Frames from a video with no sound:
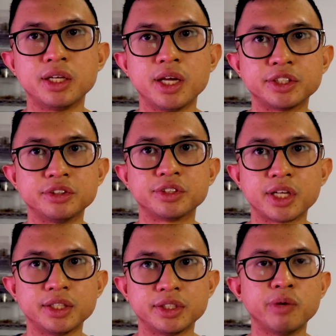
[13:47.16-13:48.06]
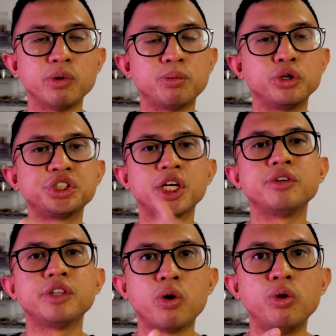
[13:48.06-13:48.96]
exoskeleton. They will push
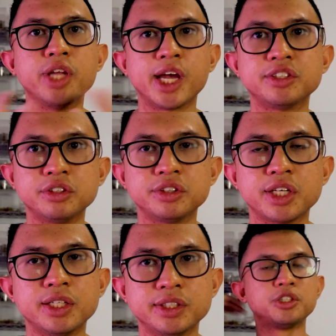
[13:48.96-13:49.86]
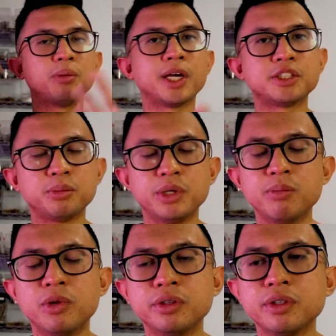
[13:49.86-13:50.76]
out the old exoskeleton. So back to
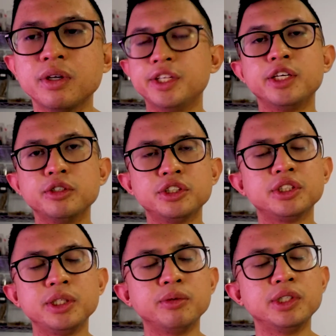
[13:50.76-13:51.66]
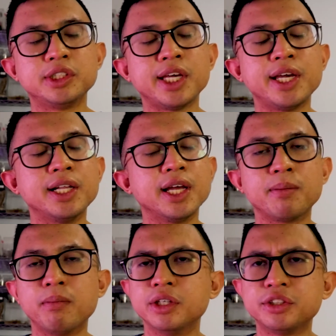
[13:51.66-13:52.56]
pre-molt. They usually will take like
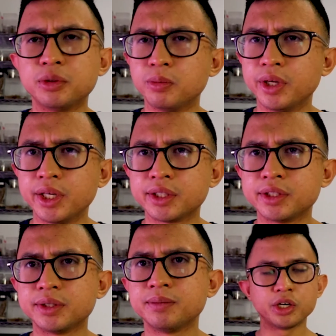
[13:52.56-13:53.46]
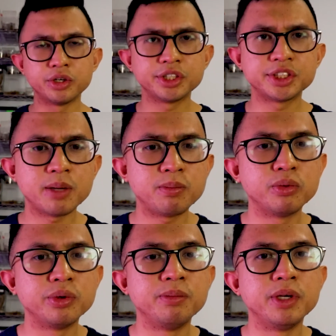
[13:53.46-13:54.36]
months or weeks. A good example
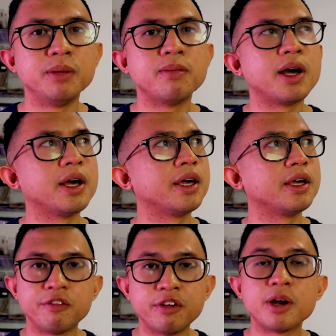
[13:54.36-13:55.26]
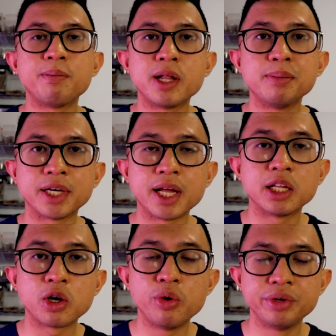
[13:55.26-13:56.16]
would be my Aphanopelma
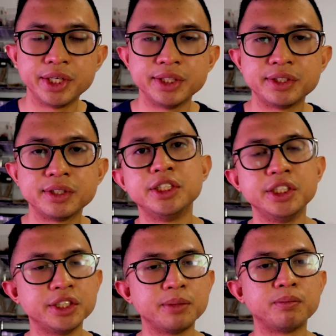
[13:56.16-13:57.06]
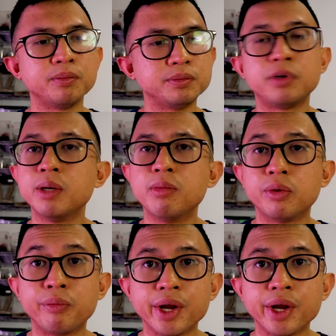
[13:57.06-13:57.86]
chalcodes. She's in pre-molt